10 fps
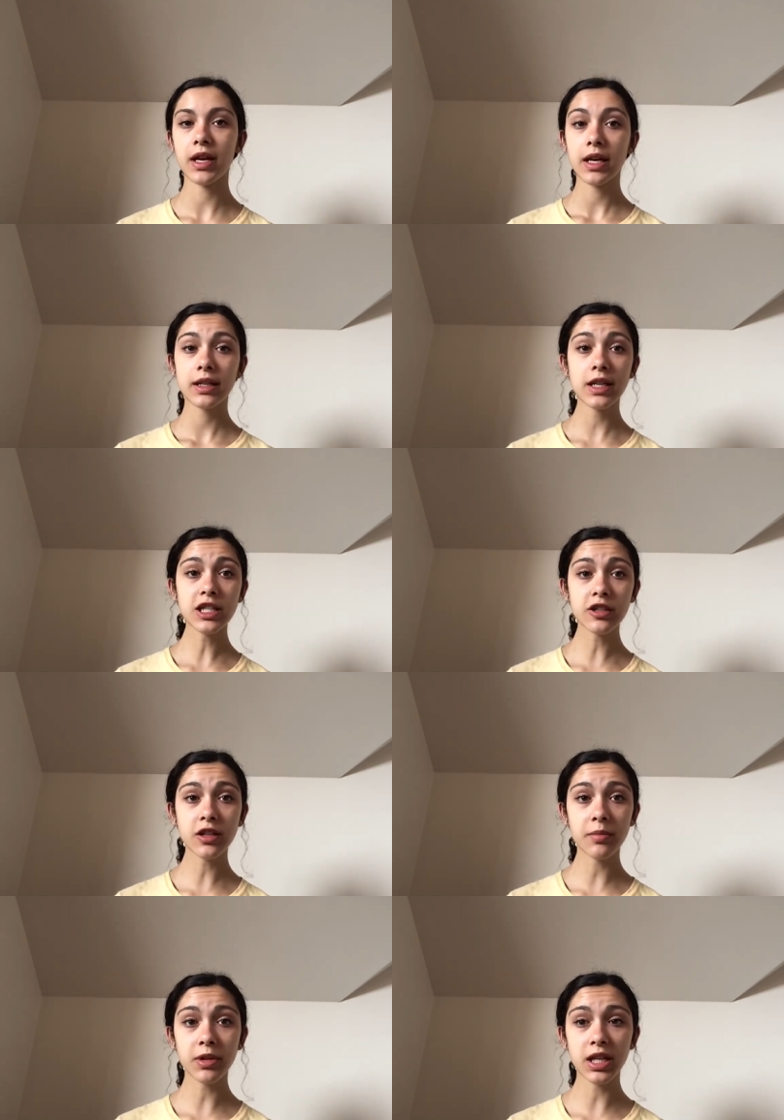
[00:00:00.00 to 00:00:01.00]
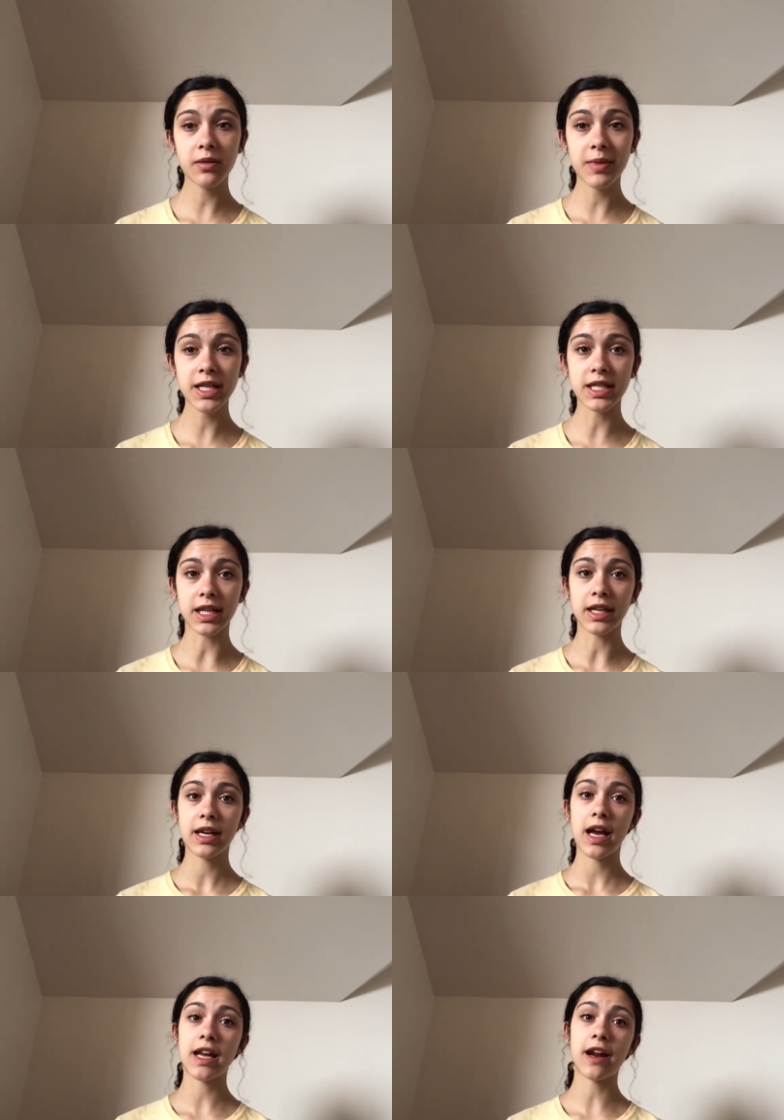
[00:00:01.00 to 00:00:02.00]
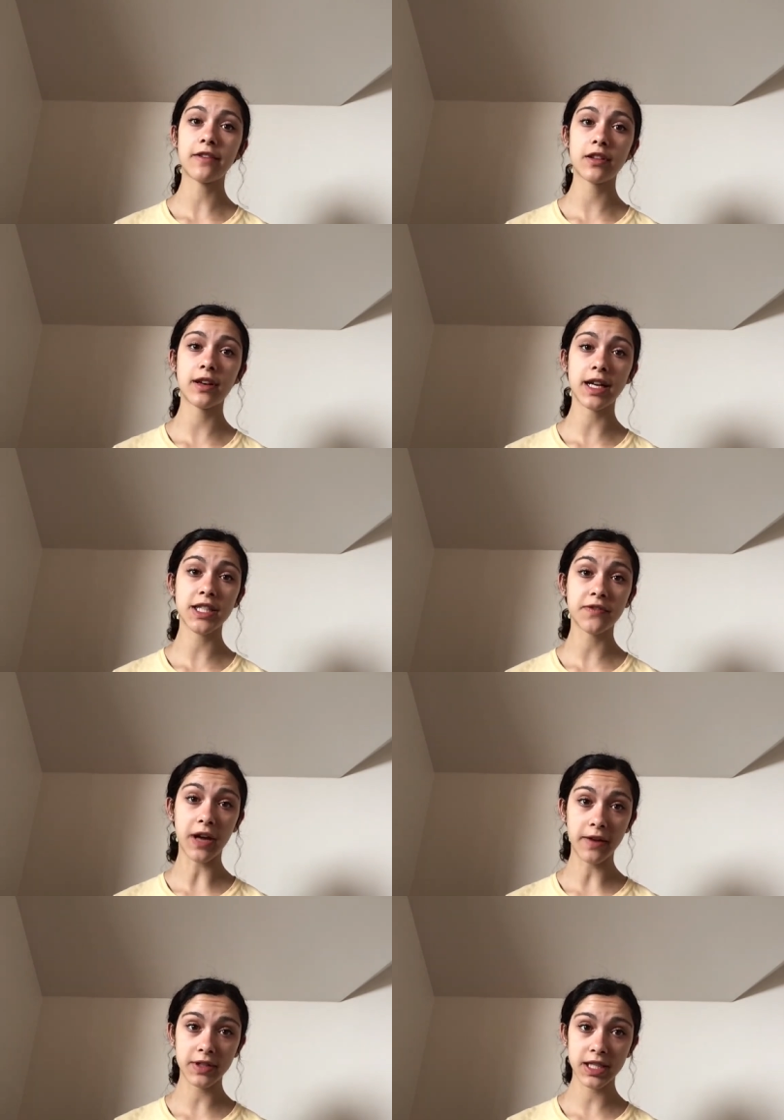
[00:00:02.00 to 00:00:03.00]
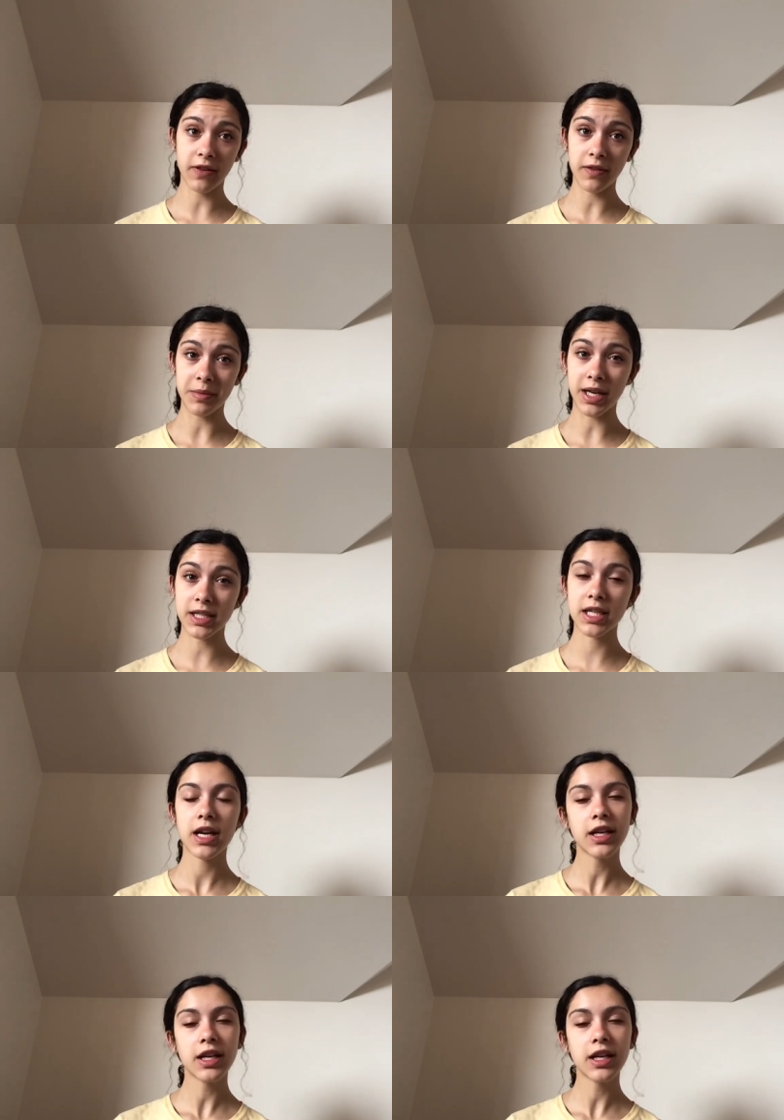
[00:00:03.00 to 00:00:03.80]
Glaciers are pretty amazing, and after the next 5 to 7 minutes,